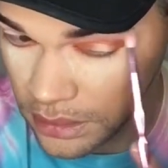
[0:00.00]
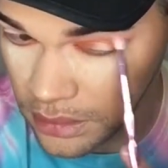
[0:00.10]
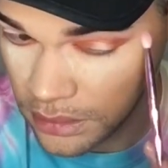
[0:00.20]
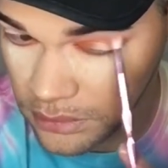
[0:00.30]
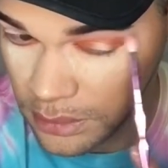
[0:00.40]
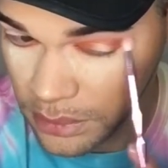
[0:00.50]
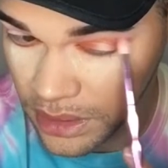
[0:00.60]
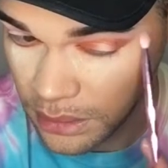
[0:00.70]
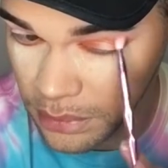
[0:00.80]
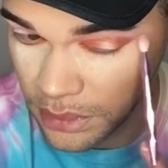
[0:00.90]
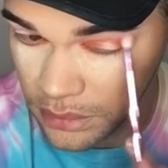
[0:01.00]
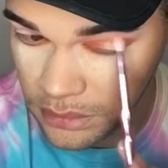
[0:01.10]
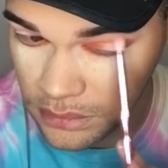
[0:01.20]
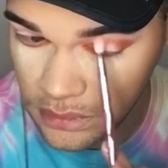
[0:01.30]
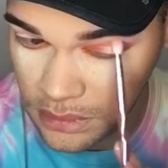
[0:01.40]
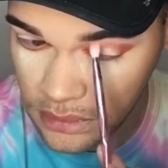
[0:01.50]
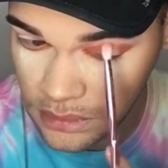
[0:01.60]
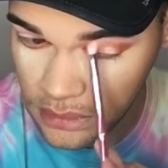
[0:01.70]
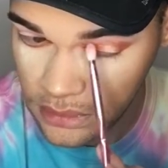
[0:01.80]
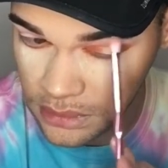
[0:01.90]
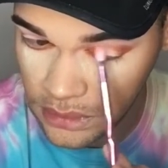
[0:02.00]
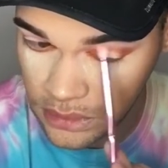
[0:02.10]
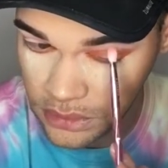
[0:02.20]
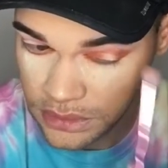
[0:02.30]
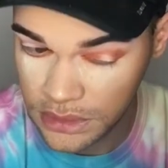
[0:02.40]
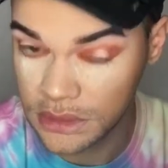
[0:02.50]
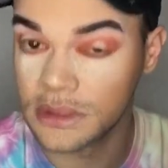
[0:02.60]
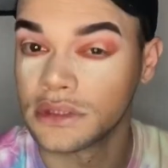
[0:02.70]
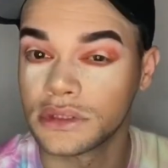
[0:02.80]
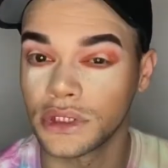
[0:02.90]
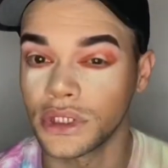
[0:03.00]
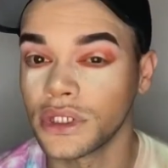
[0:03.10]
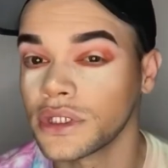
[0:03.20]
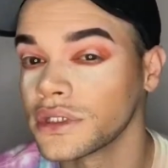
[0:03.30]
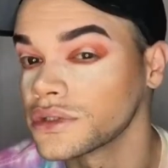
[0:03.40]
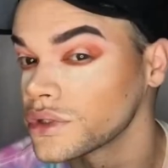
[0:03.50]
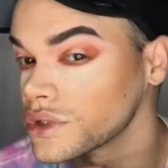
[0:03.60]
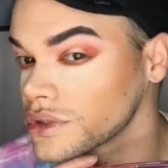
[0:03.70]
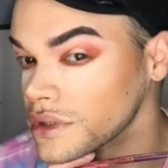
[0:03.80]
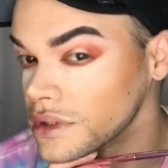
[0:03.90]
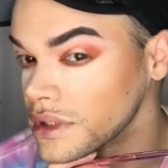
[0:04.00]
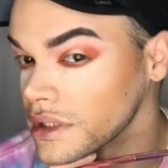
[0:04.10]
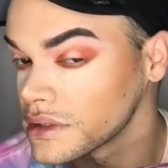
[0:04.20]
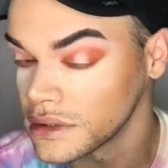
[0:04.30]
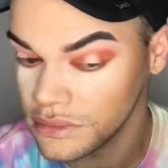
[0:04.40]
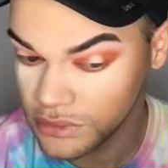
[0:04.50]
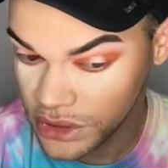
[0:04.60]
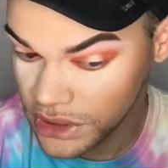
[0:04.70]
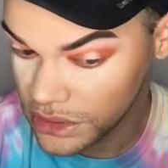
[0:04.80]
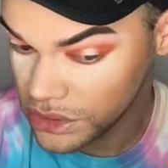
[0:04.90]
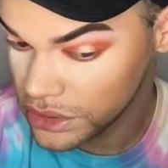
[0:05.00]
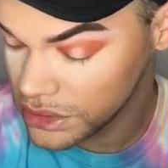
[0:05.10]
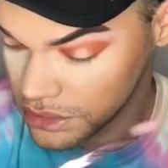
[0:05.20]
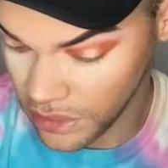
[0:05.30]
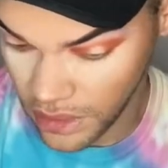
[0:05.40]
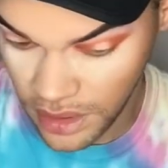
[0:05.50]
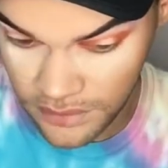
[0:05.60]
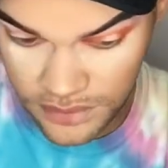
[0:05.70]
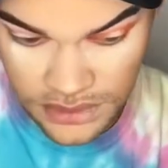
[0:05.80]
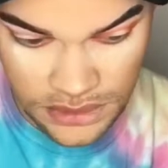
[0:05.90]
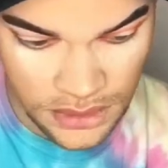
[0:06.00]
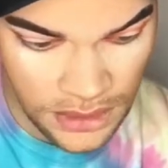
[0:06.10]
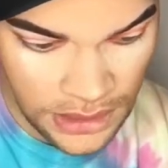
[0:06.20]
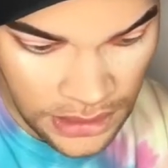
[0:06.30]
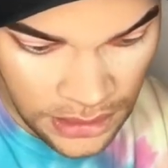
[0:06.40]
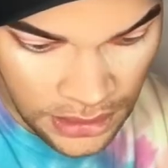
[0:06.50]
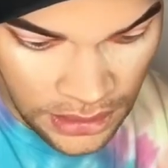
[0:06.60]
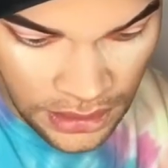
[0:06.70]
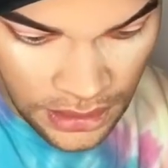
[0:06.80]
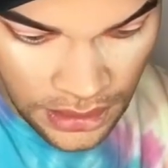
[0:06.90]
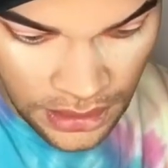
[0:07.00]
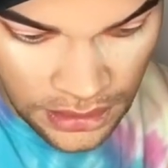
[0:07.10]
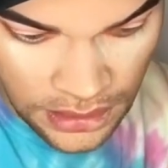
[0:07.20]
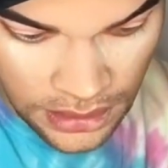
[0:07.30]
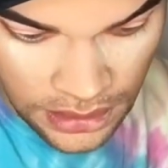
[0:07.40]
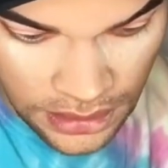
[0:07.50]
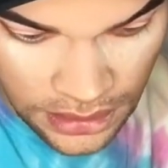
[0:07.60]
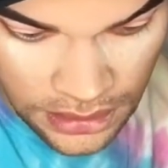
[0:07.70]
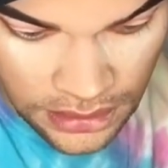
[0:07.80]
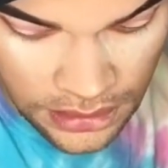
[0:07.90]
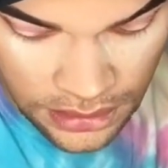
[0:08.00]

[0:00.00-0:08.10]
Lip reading: on the brow bone and the crease. So she's looking nice and rich and soft. And then